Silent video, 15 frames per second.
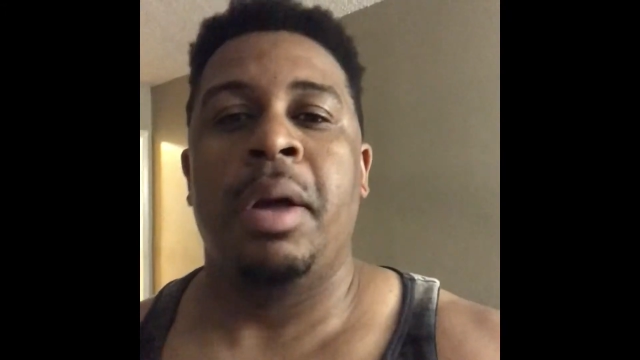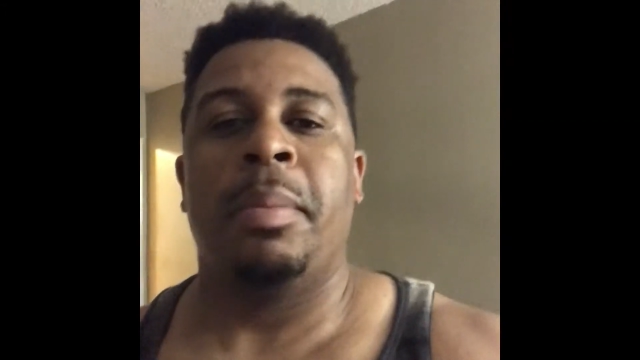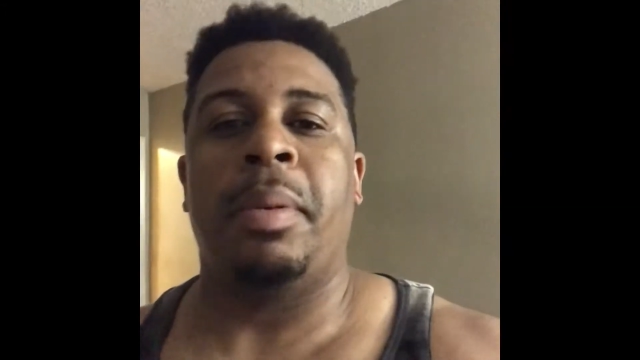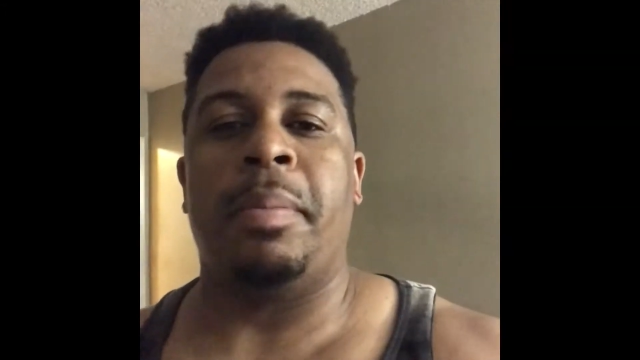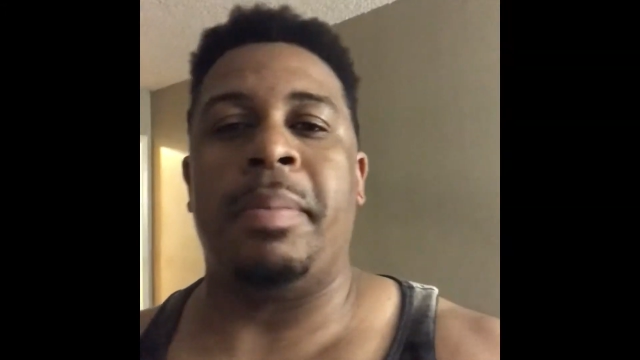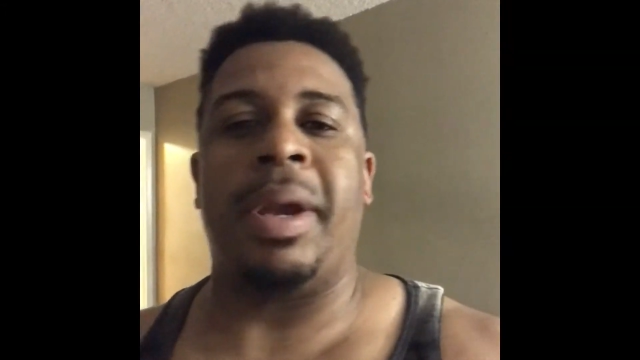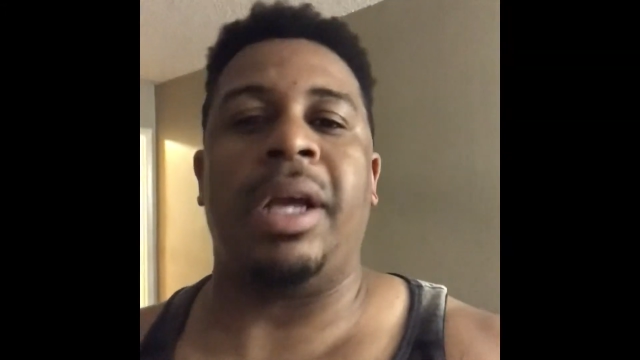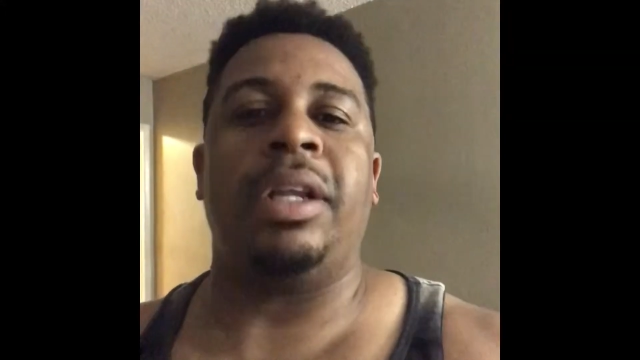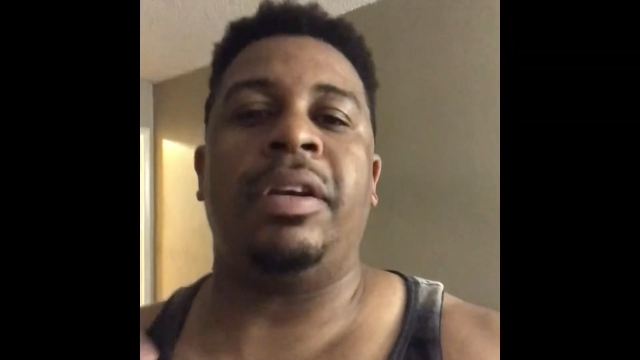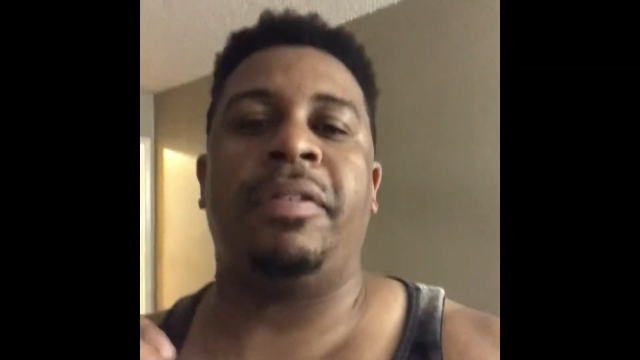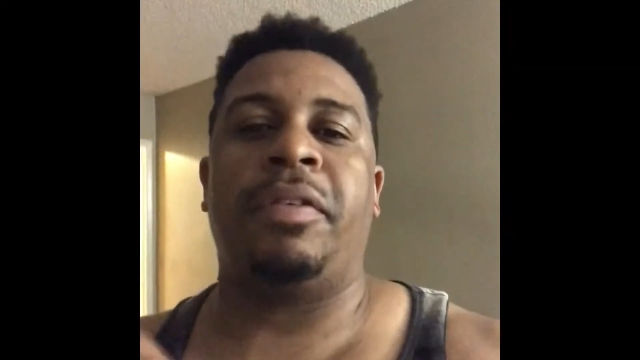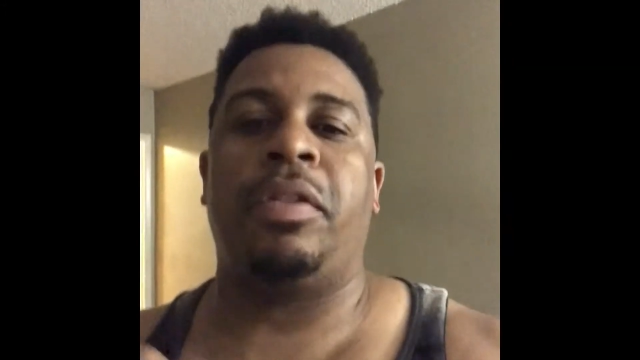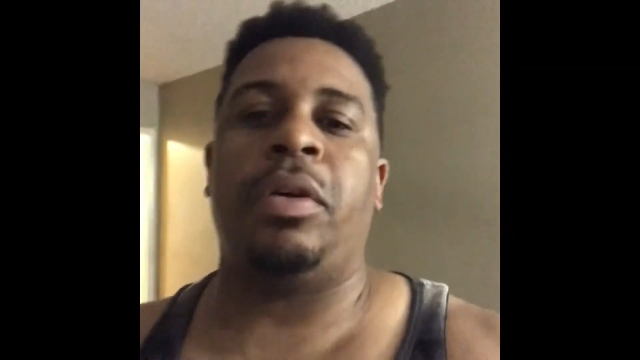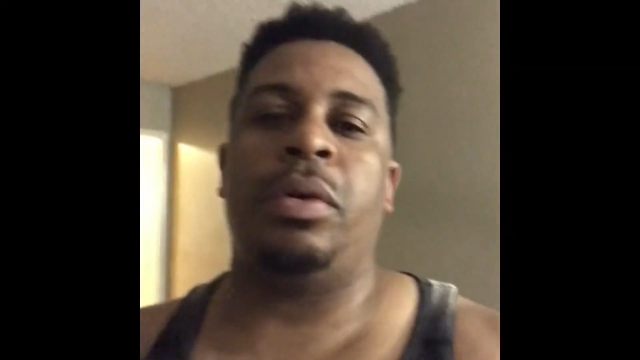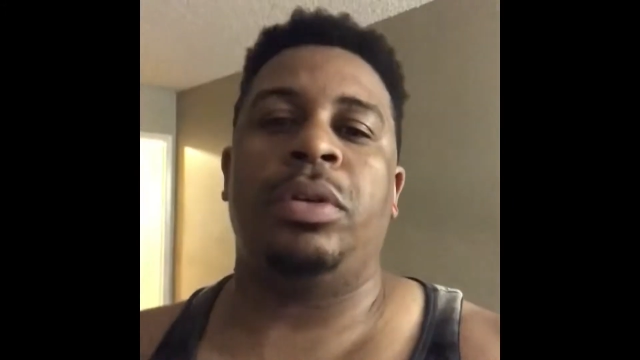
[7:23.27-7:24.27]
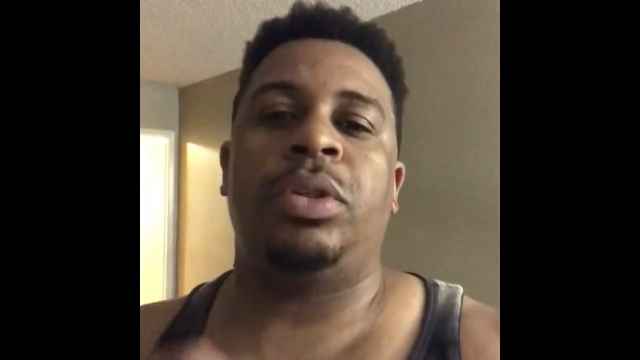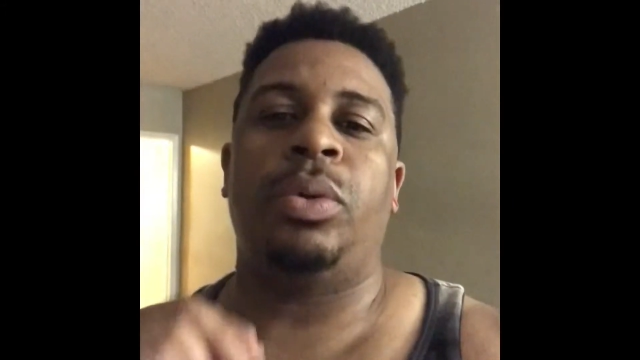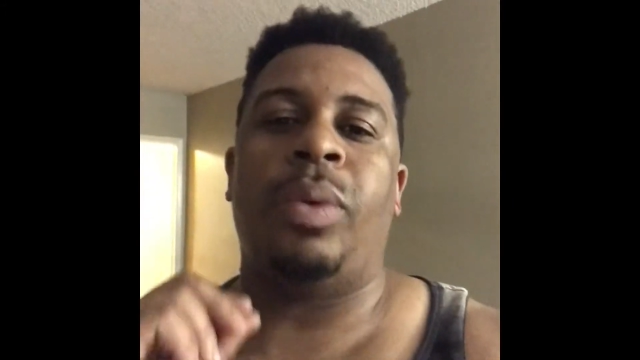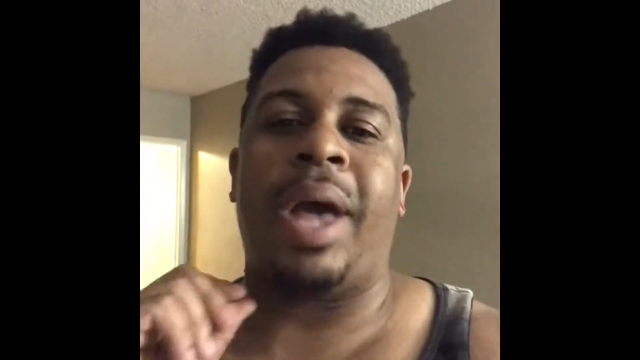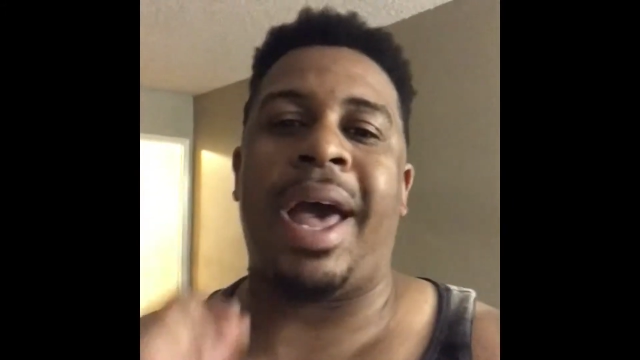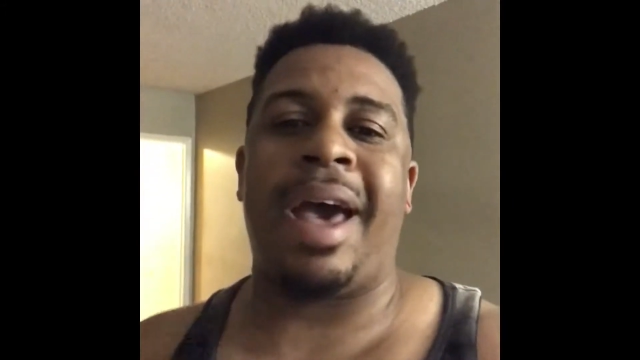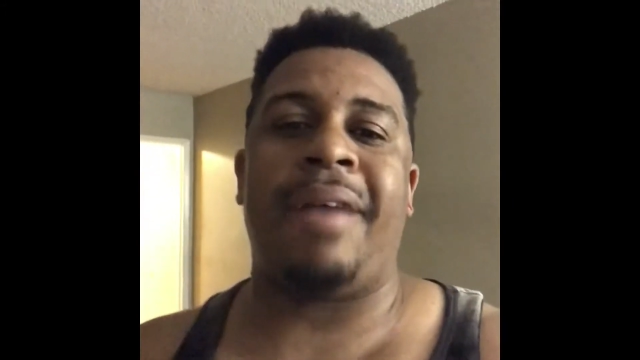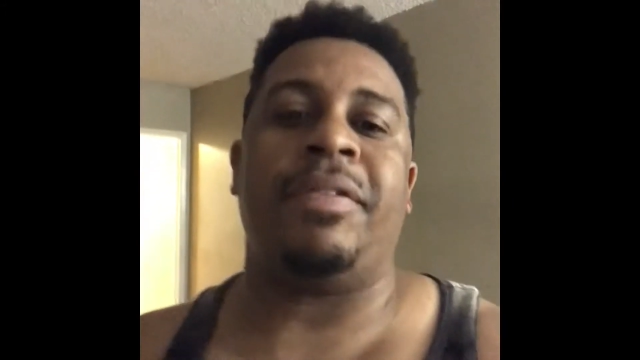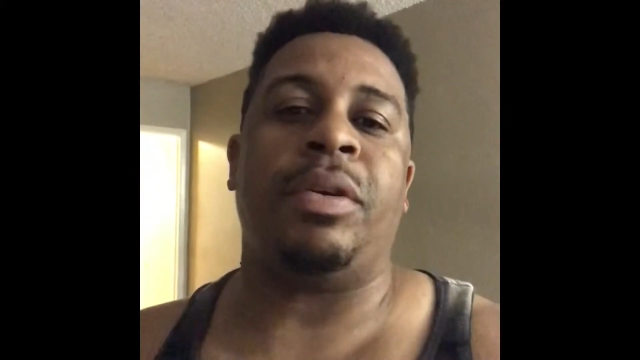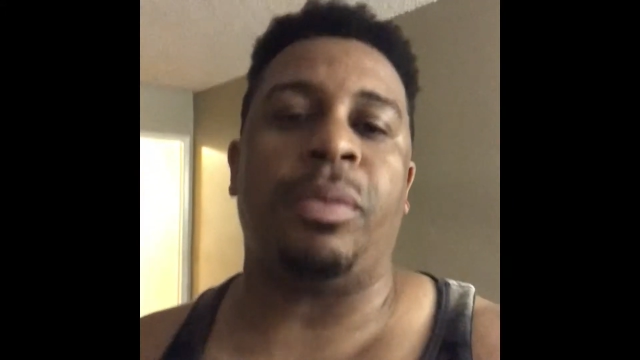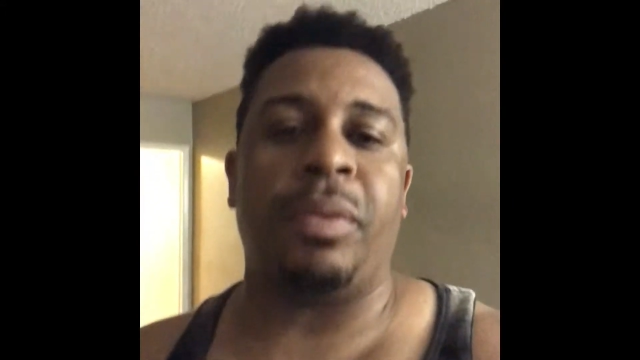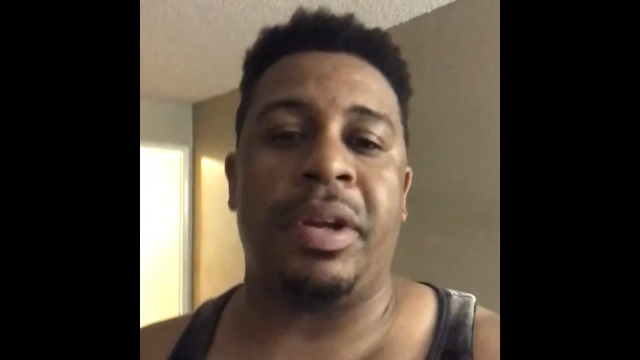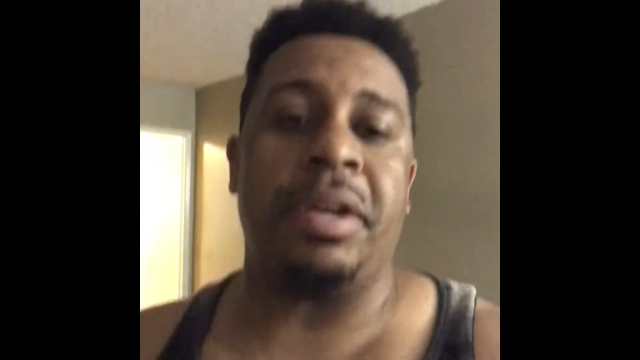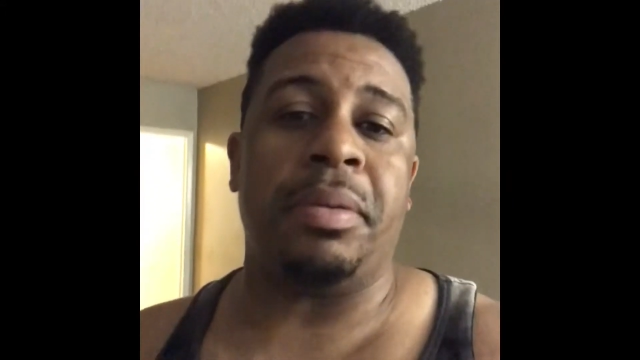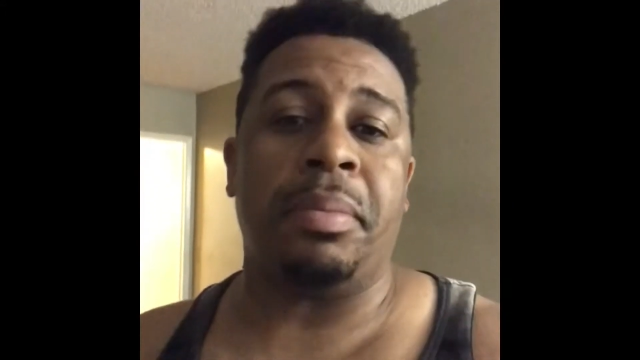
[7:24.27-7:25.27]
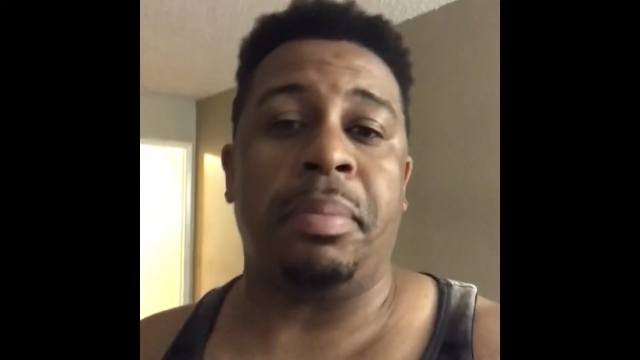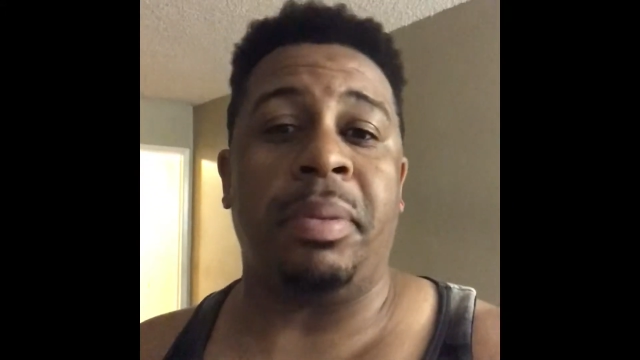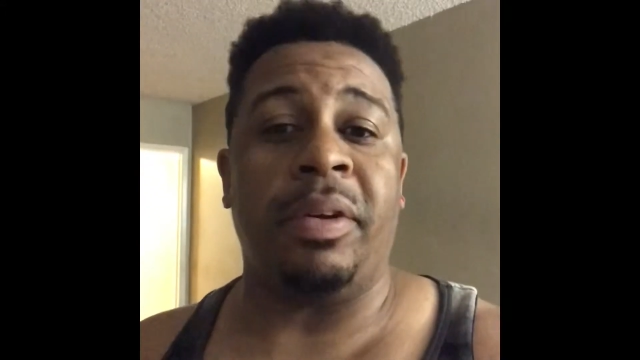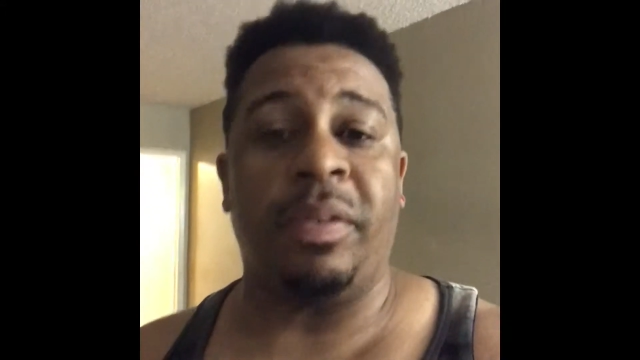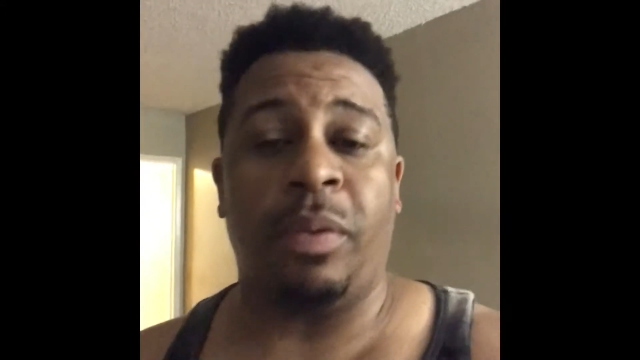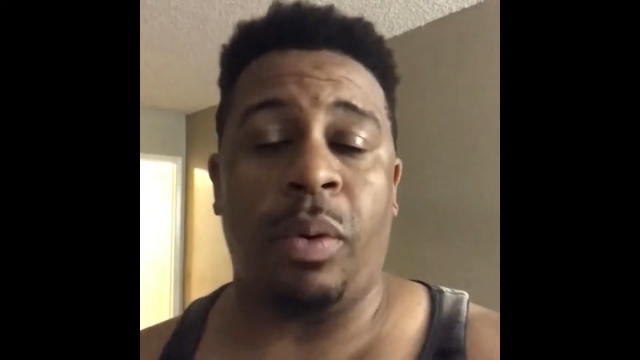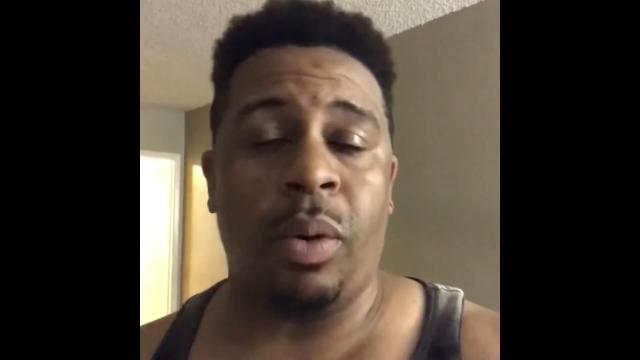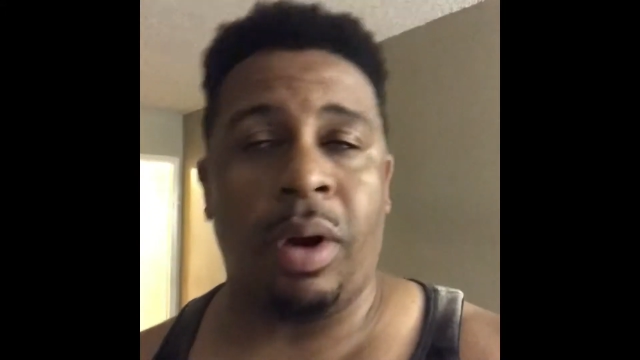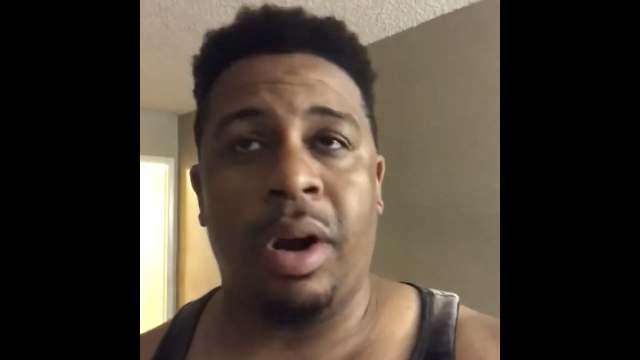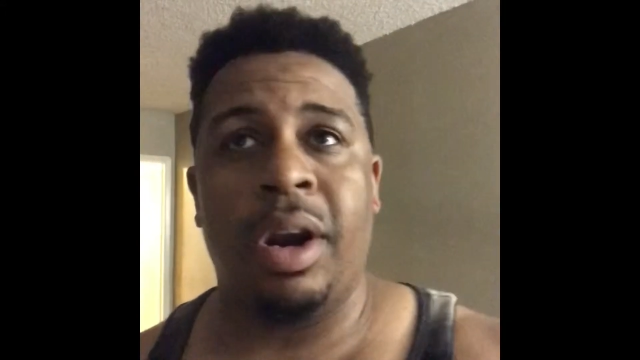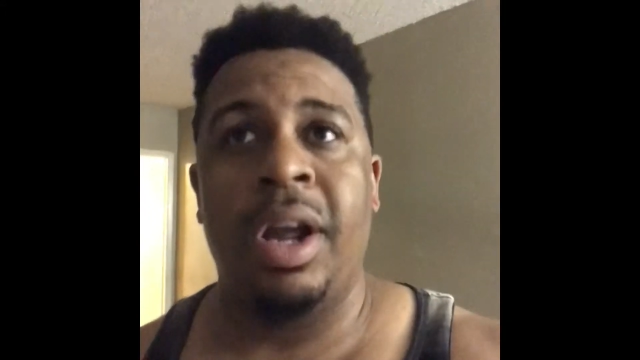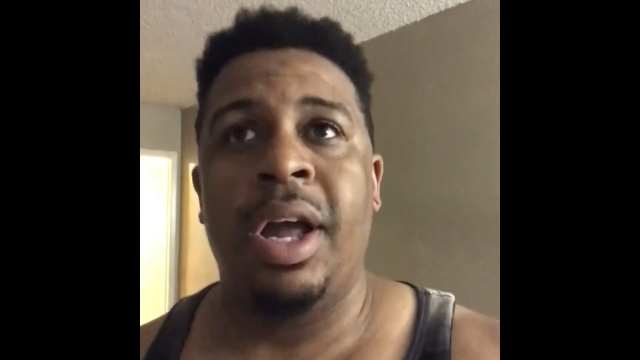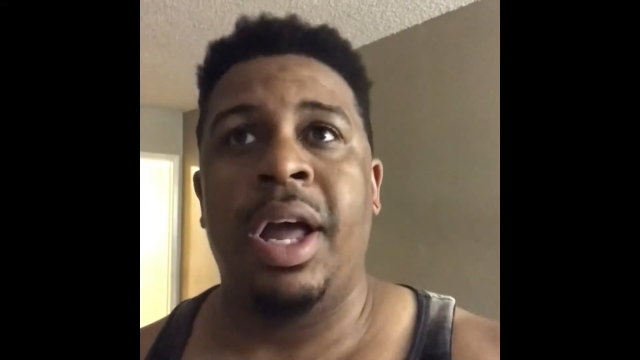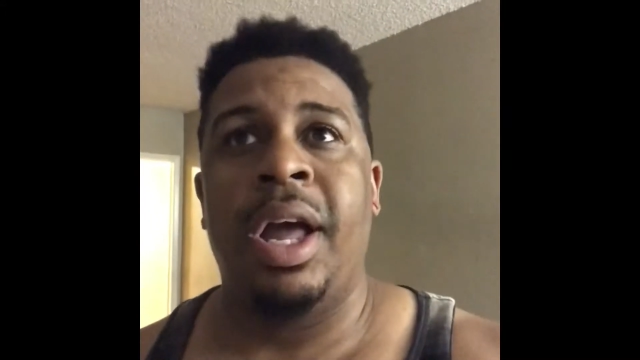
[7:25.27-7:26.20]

but mainly for those who haven't ridden before.